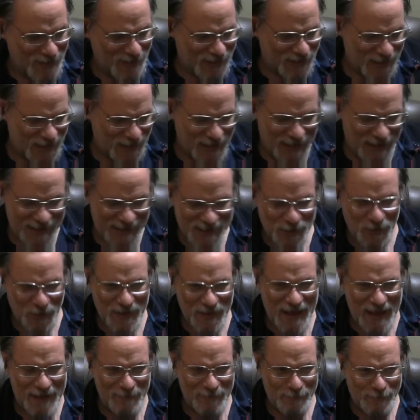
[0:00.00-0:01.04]
so I sold
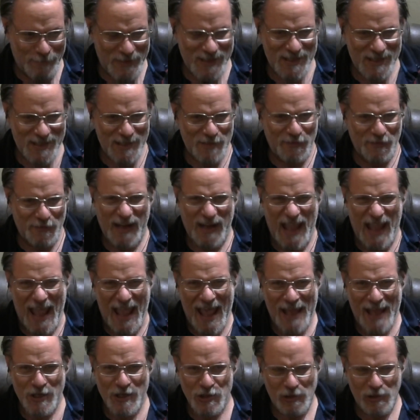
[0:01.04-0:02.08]
that business for
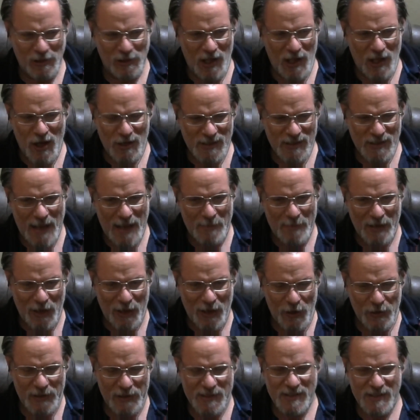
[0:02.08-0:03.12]
cash a long time
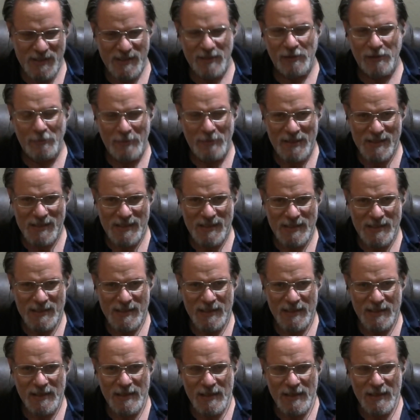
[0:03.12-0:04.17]
ago. It's still in
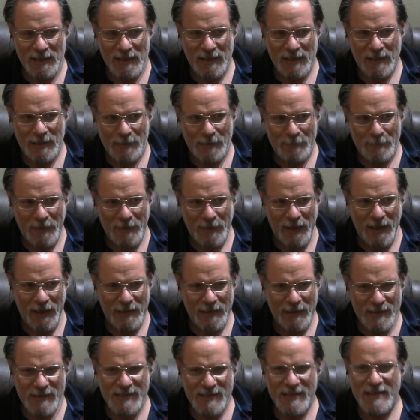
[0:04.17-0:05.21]
business. Um,
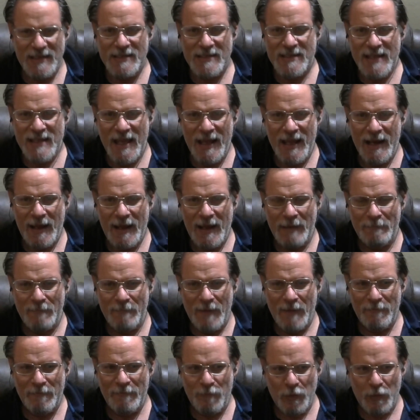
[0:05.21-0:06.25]
and since then, I've,
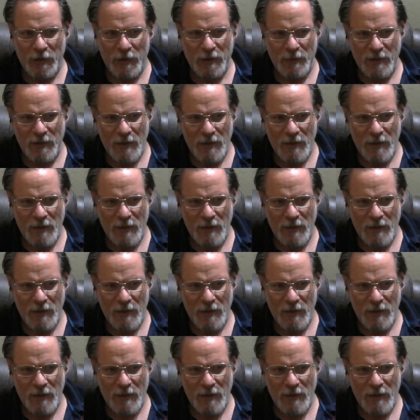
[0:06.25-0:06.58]
I've, worked with